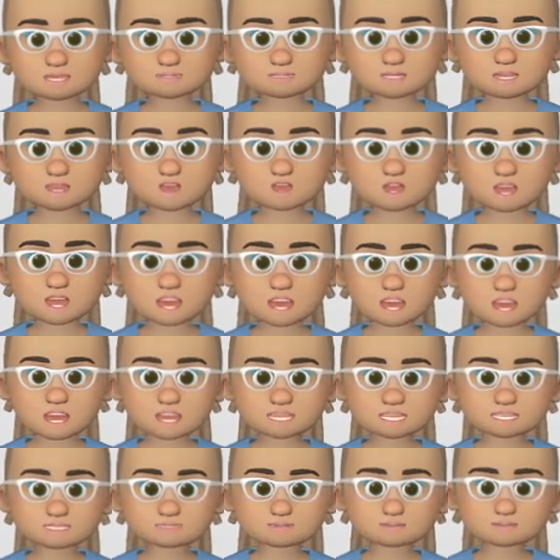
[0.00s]

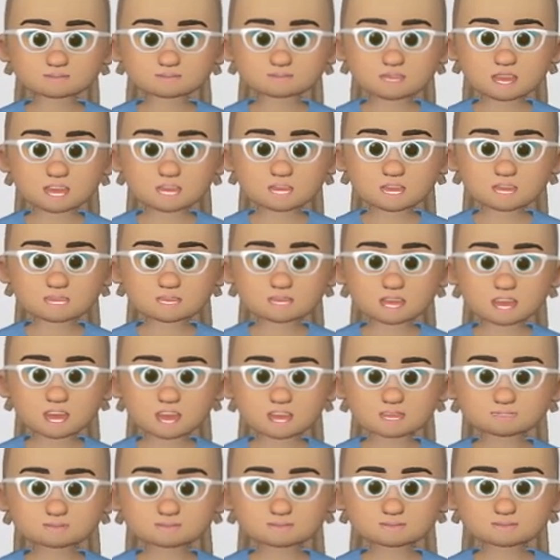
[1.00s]
functionality from the
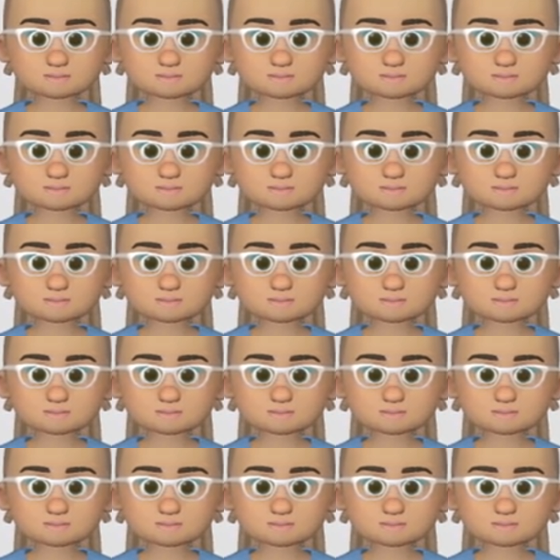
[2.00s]
top,